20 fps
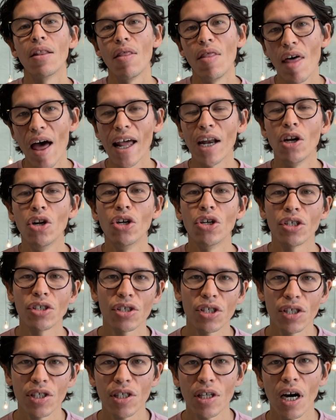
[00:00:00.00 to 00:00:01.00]
then look
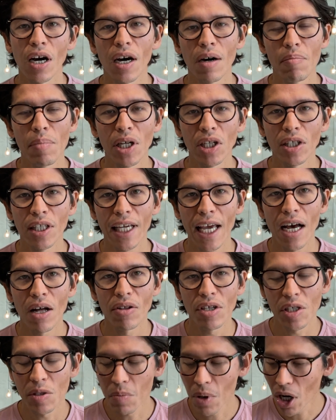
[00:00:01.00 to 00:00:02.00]
to start building out
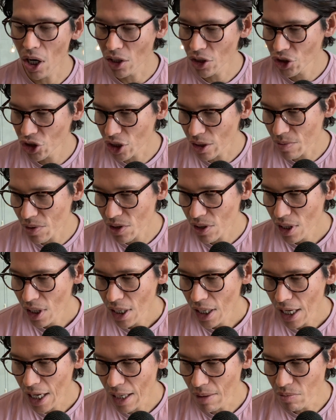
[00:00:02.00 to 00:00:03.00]
these partnerships
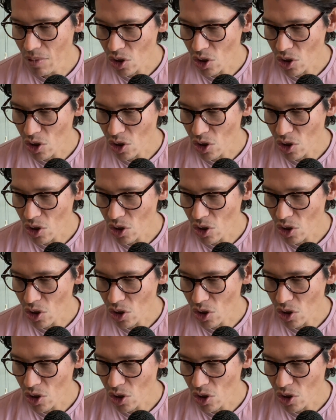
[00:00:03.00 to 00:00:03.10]
um,